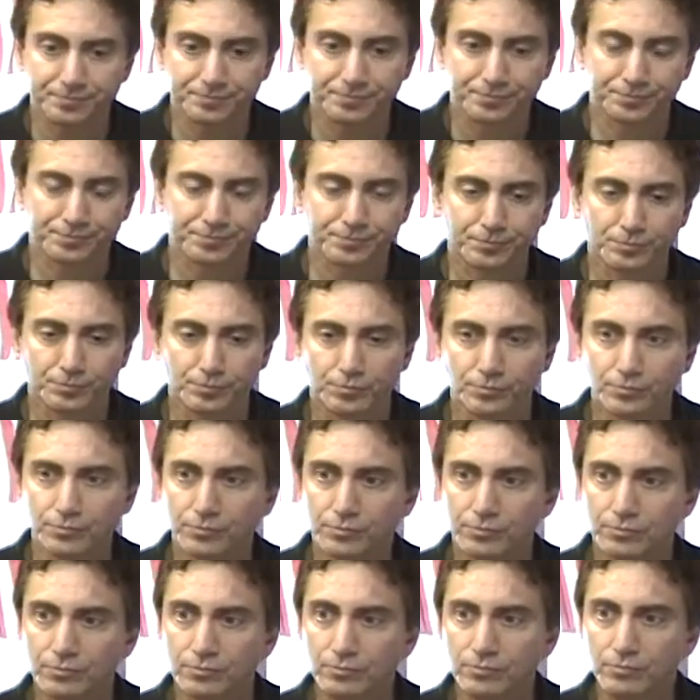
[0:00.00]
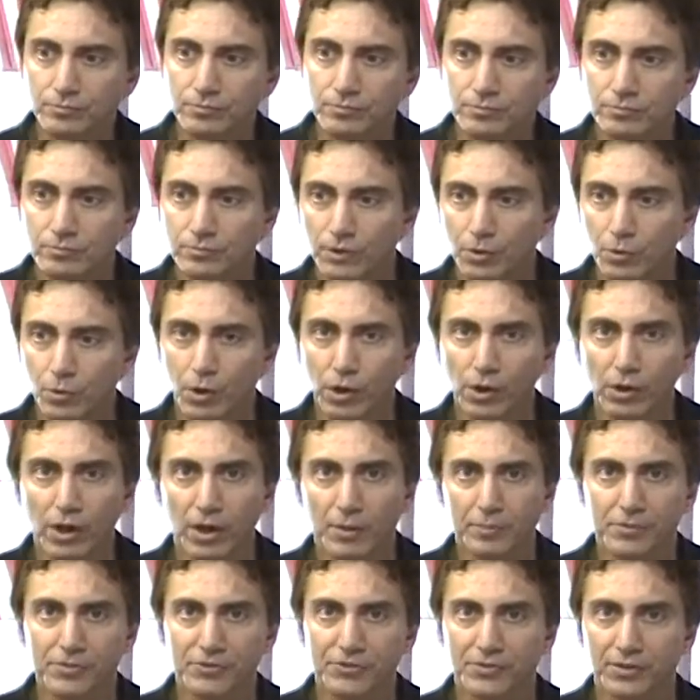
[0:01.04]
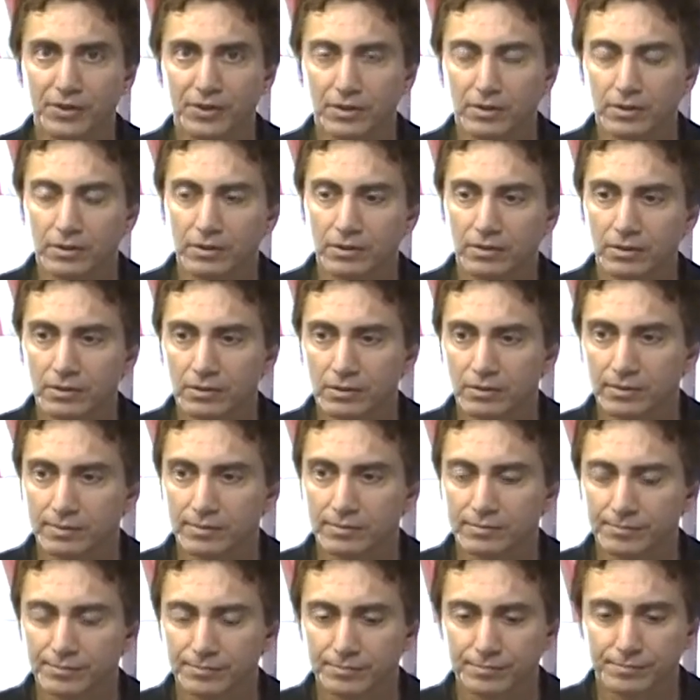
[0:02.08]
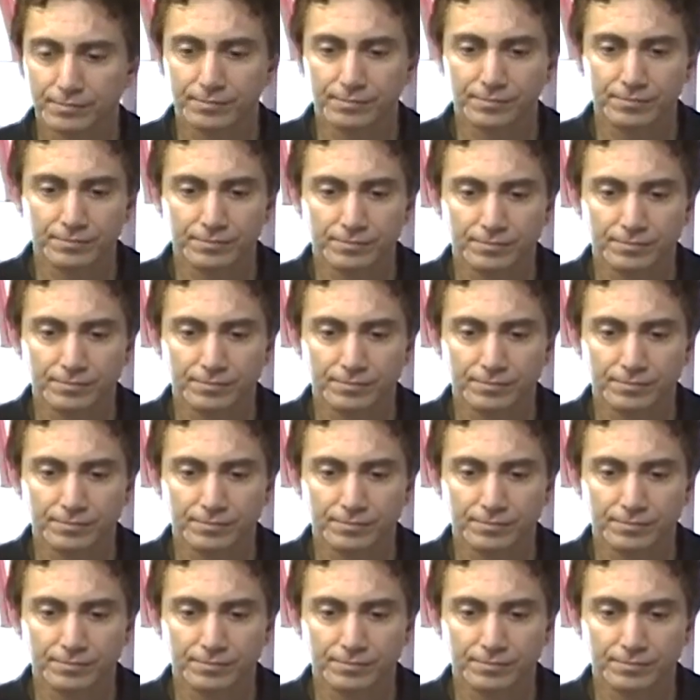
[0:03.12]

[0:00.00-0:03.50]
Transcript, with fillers: And will. Will help the sick. And will help, you know,